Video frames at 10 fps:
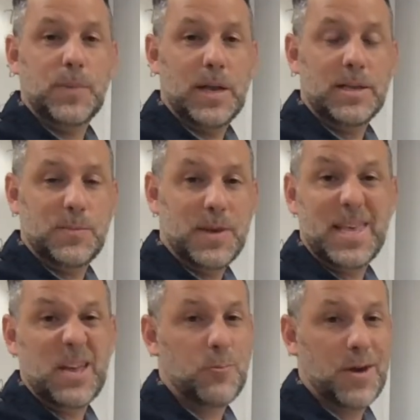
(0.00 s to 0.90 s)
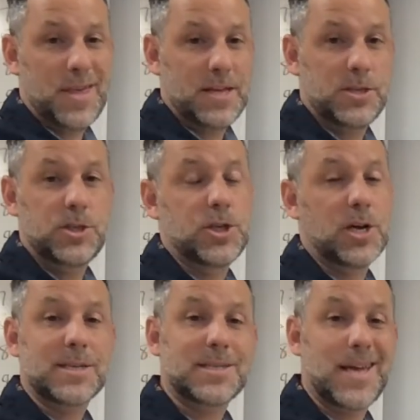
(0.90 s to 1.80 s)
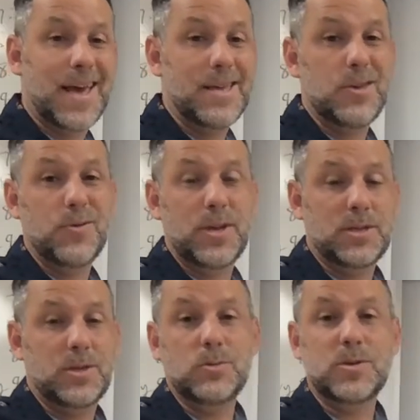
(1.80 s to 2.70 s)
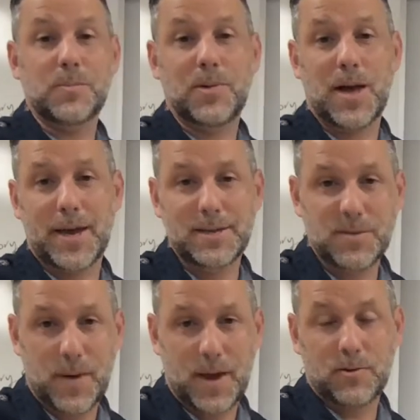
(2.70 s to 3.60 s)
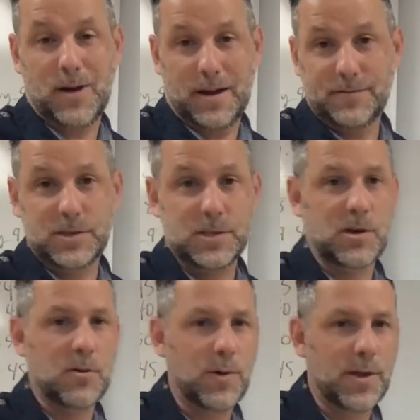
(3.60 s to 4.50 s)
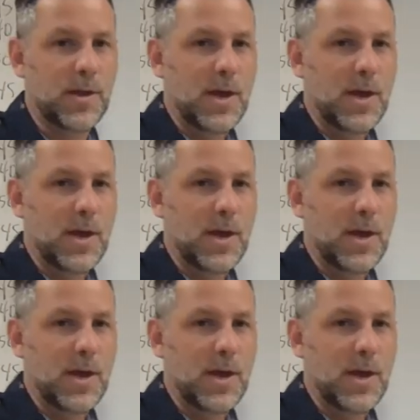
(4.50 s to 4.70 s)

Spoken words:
but to begin with, it's just a unit to supply and demand graph to start with.